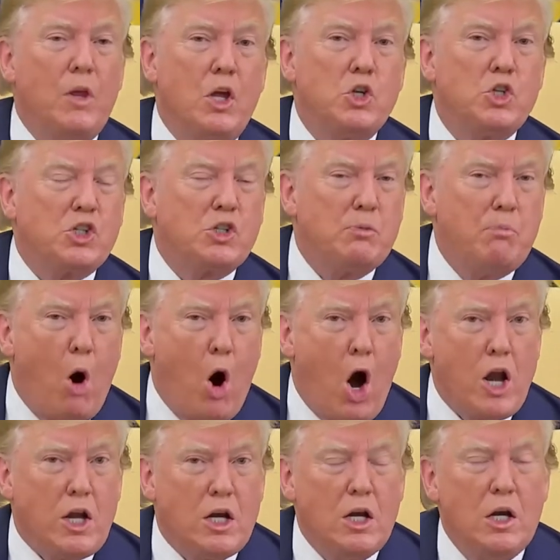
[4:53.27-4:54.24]

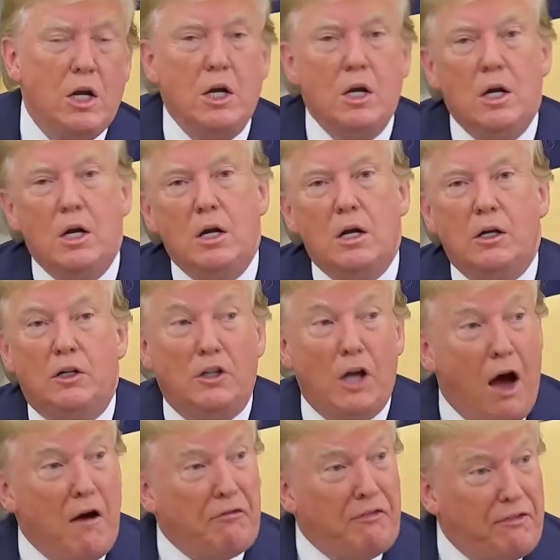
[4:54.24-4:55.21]
Smart,
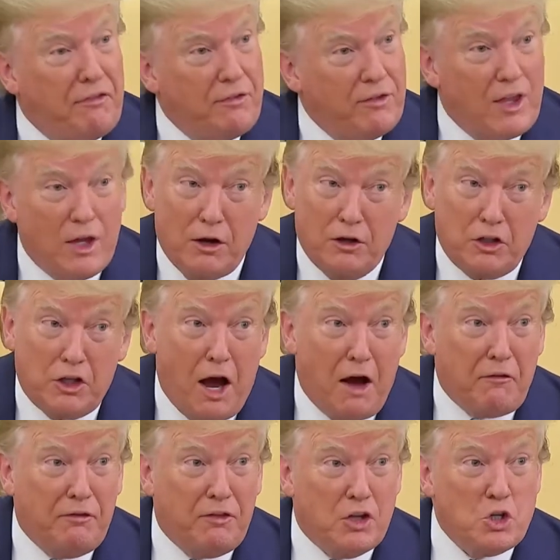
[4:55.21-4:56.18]
Tough. They are
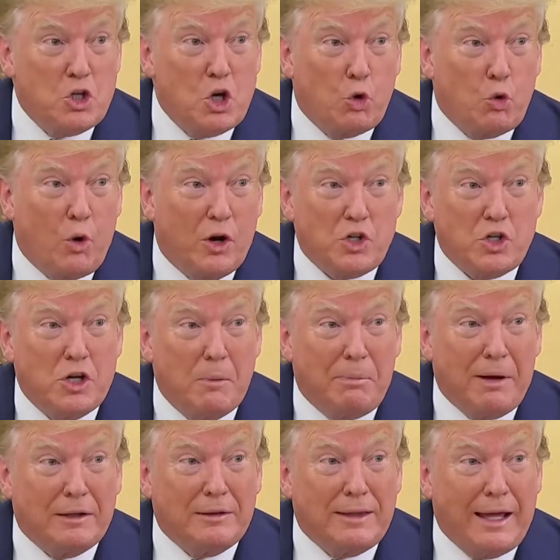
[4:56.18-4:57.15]
tough. There's no question
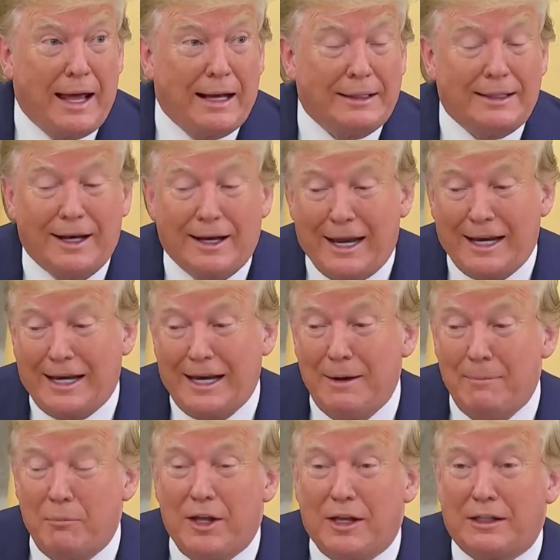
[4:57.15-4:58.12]
about that. They're like
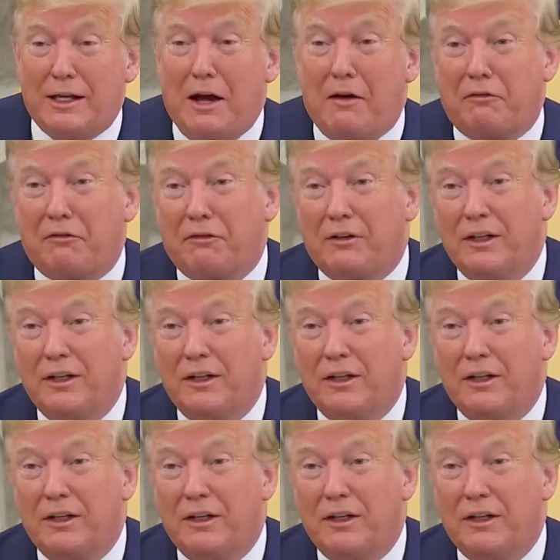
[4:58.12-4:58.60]
him. They're tough.